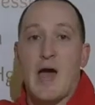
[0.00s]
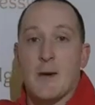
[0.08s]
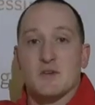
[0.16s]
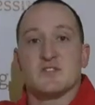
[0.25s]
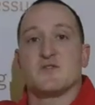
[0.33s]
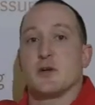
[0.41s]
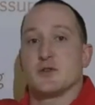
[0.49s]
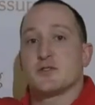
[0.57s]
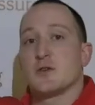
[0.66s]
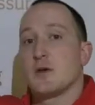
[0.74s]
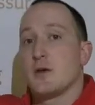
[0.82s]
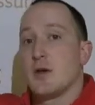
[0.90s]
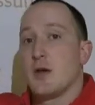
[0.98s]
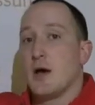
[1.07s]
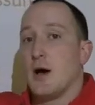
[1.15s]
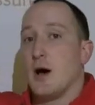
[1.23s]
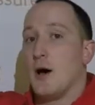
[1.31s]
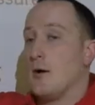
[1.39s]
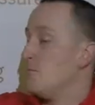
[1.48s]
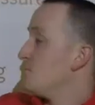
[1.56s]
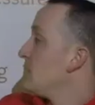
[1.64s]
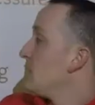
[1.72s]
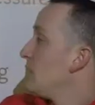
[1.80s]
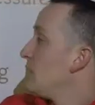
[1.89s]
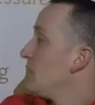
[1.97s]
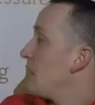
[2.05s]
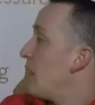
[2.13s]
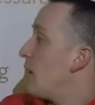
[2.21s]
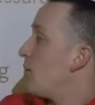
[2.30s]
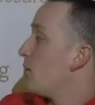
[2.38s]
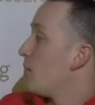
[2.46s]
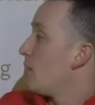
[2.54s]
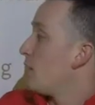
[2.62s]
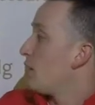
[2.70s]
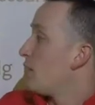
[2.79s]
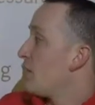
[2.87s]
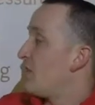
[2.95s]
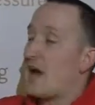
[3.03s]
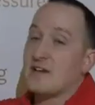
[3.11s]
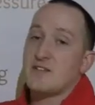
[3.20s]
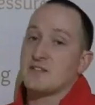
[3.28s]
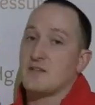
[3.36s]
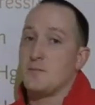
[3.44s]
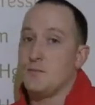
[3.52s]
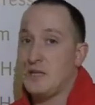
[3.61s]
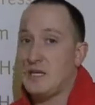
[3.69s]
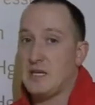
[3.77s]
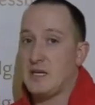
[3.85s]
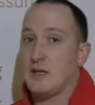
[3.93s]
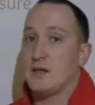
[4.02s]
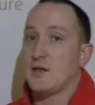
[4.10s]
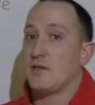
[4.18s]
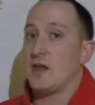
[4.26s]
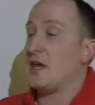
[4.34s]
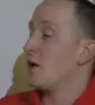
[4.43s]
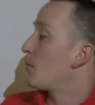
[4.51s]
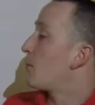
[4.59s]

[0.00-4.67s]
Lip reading: atmospheres. Now, that doesn't mean that in a